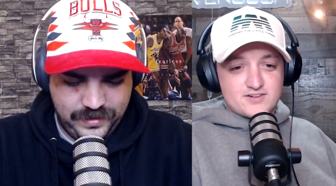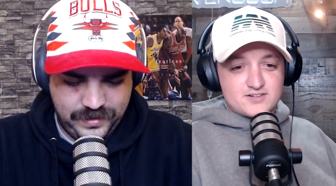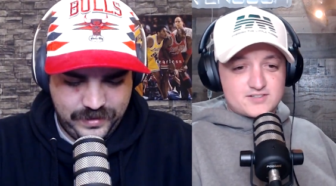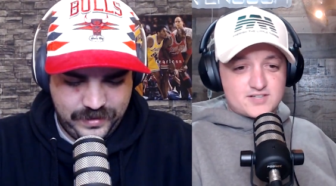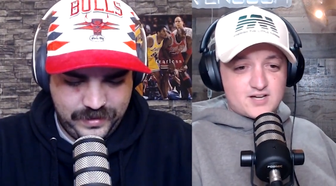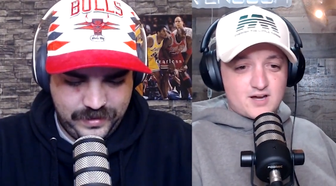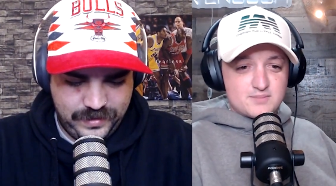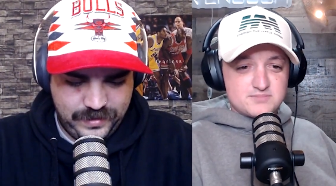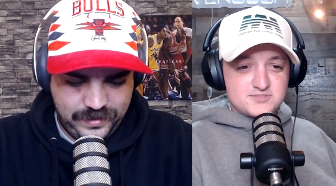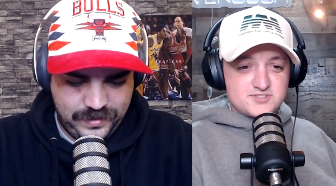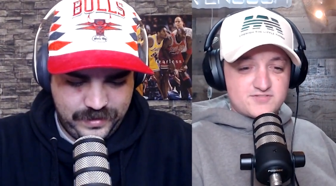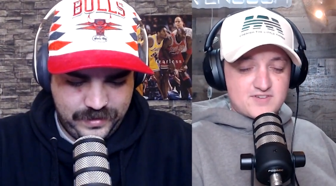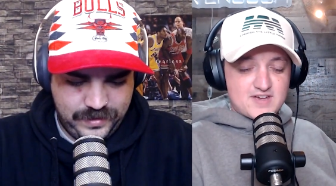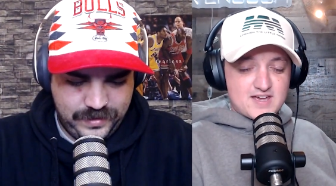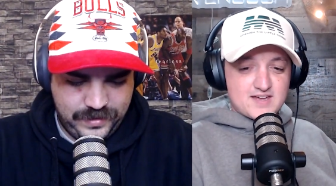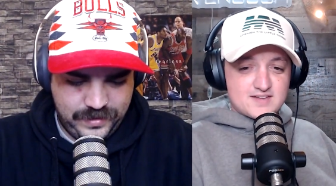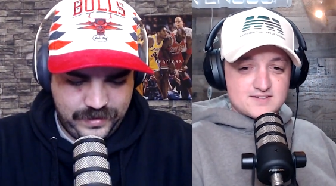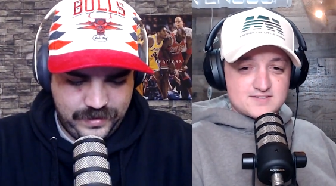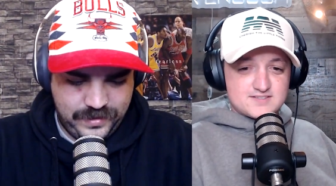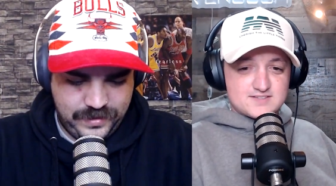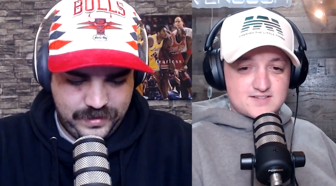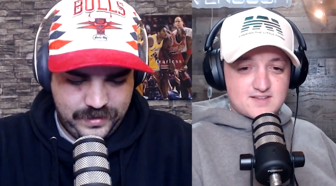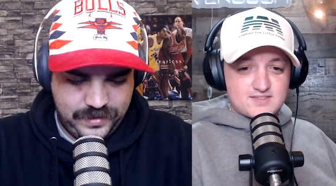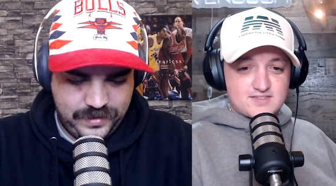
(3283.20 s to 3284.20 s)
Speaker 1: Cubs
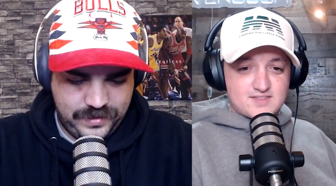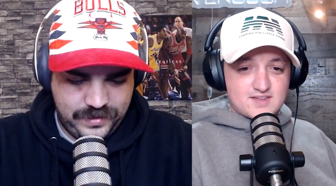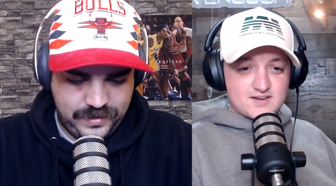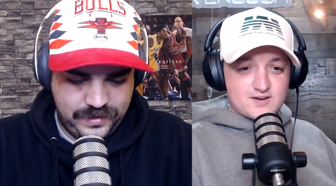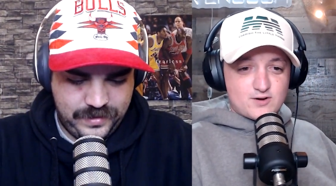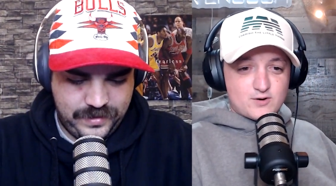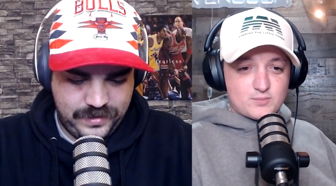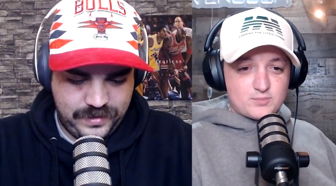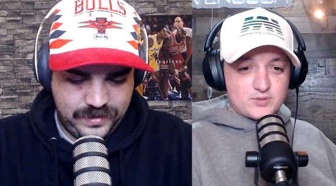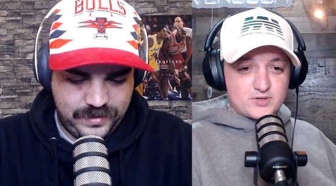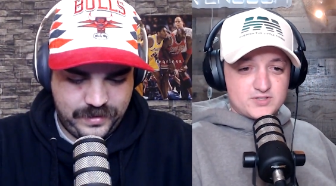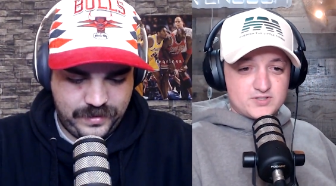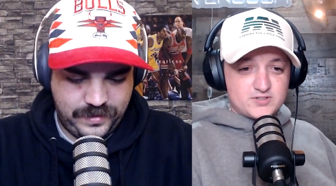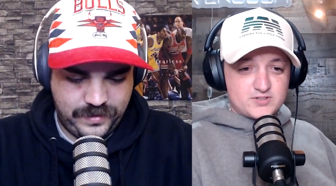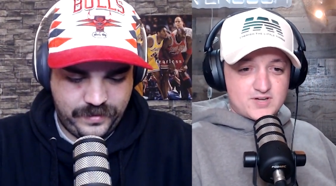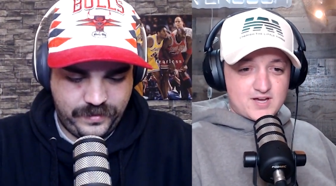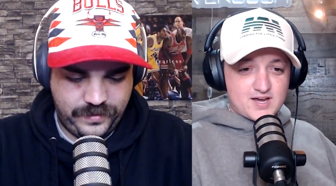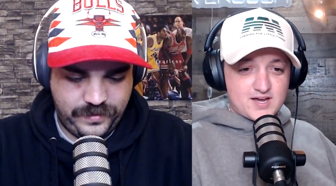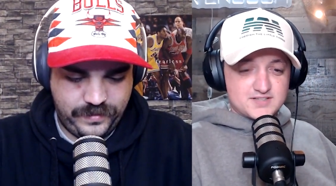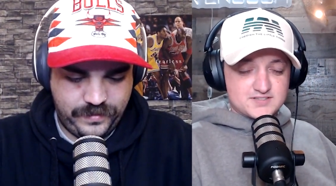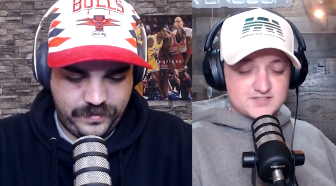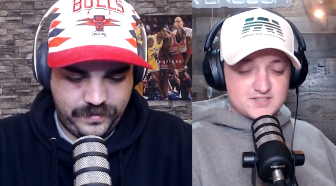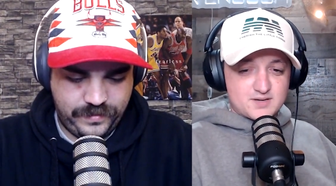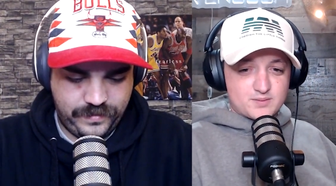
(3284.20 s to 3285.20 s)
fans that they don't put you
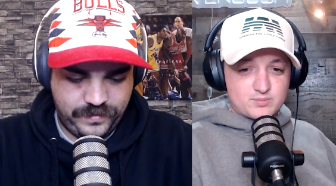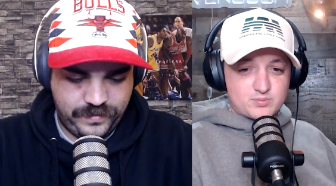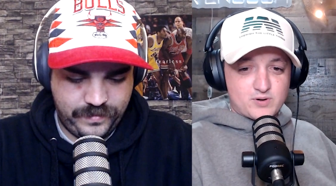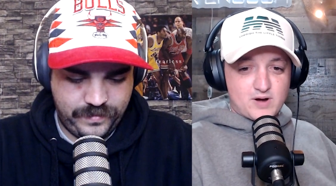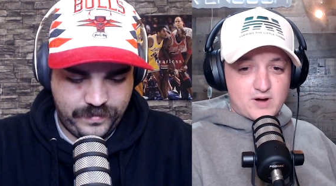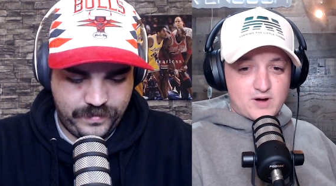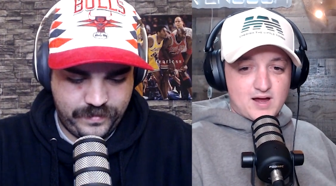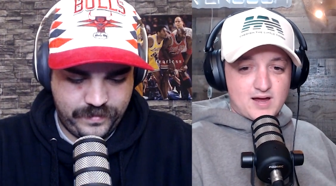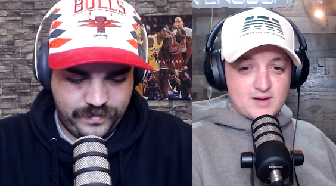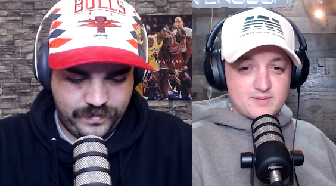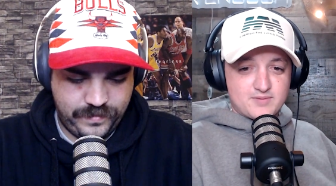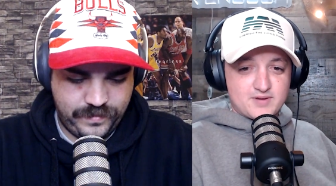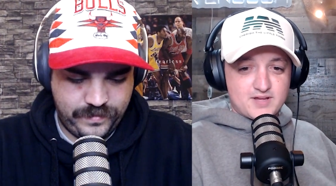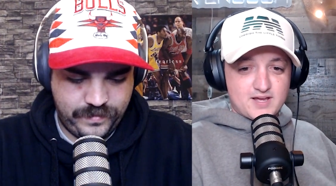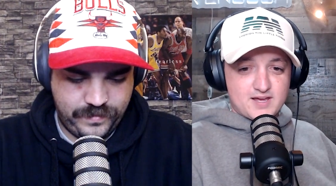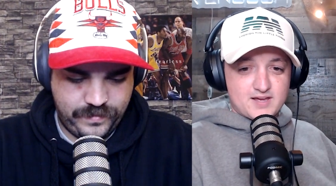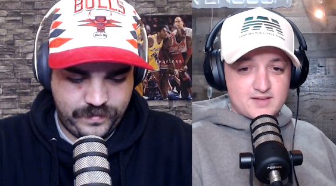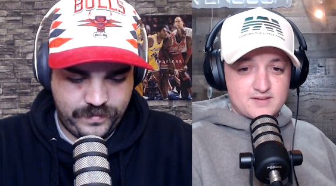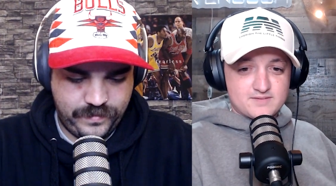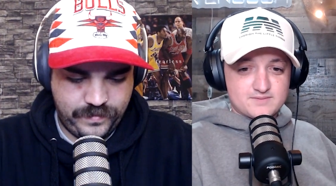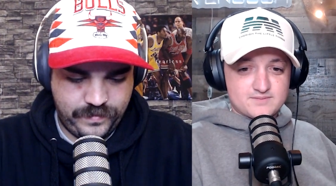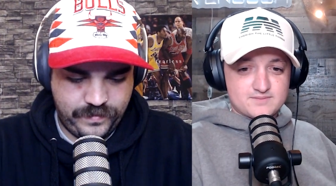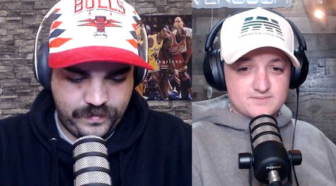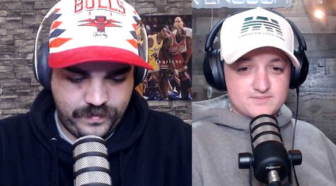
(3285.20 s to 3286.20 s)
guys on a prime
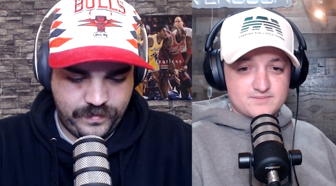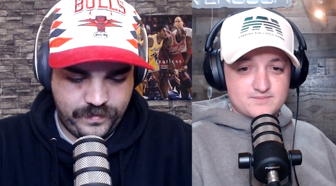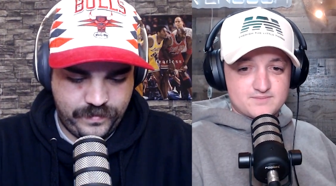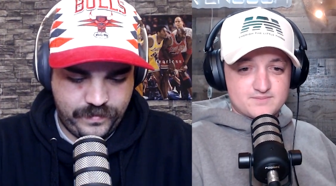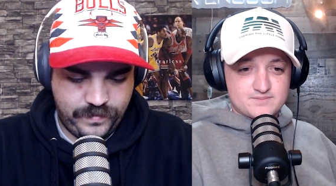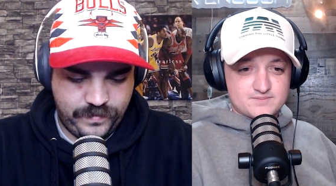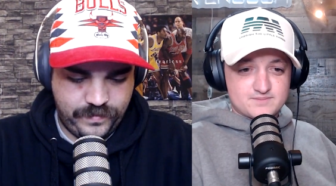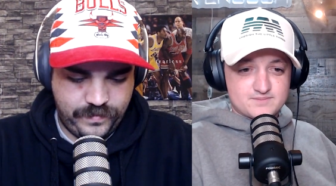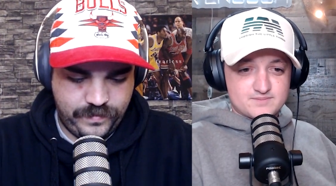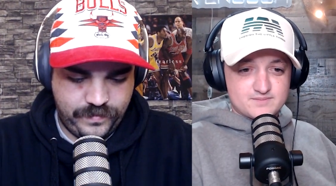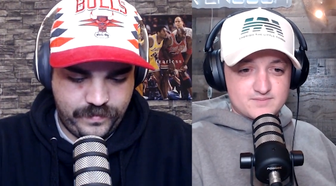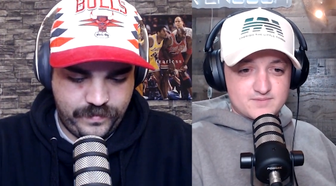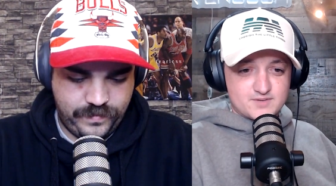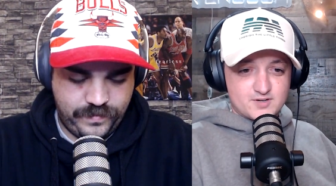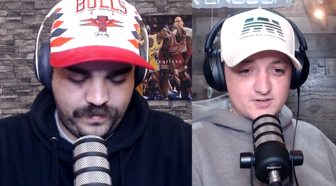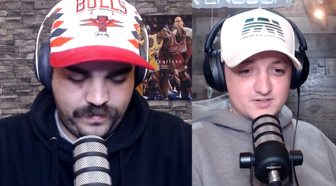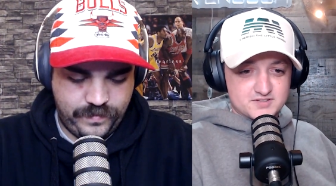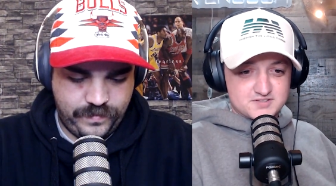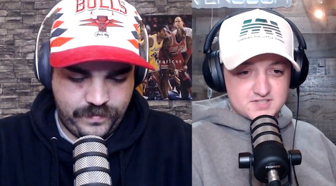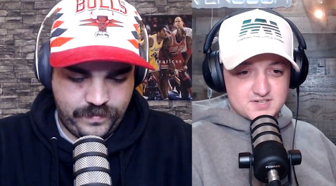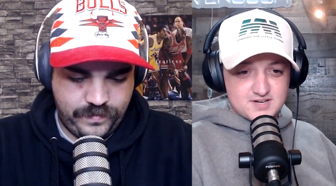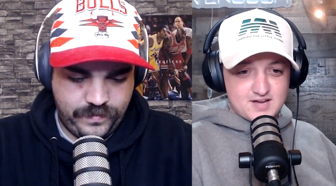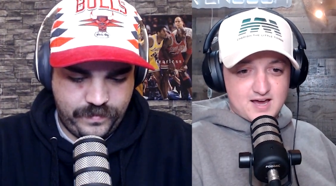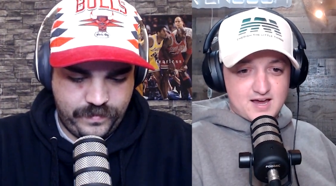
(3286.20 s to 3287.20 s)
day? Or
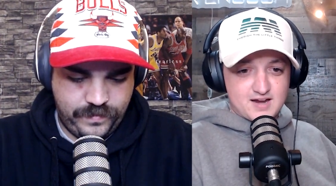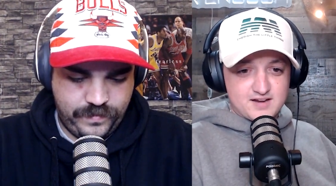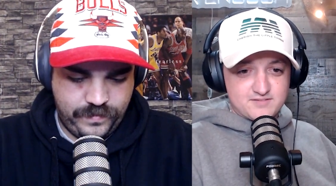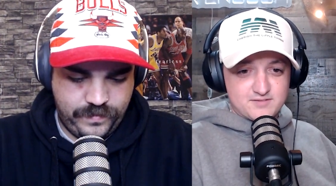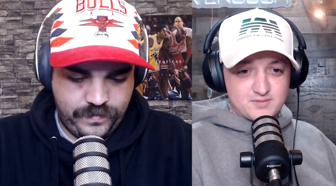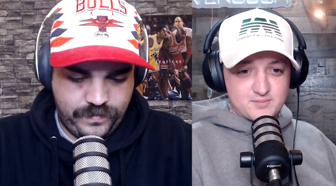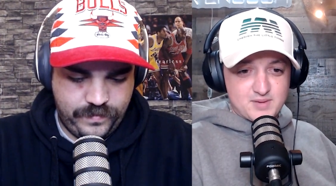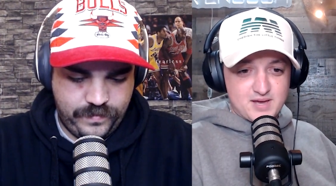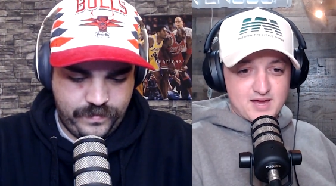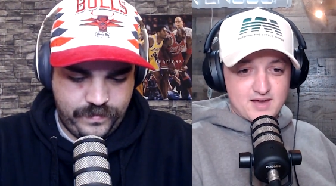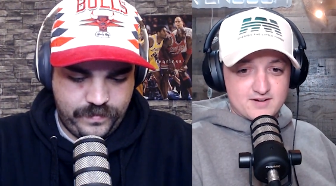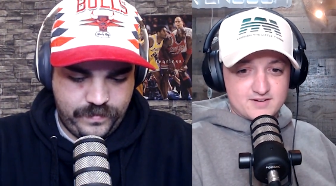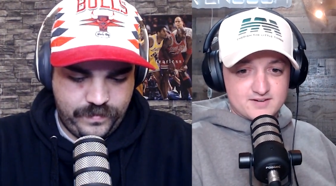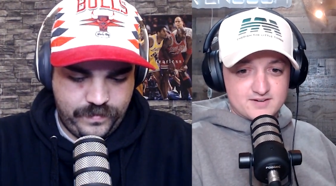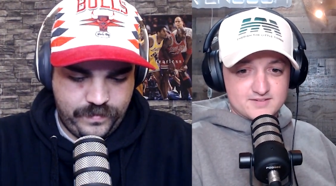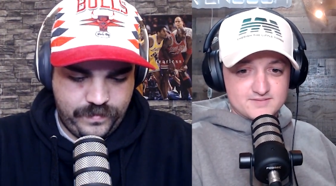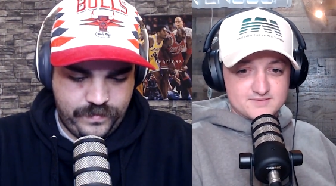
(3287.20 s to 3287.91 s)
does it not even matter?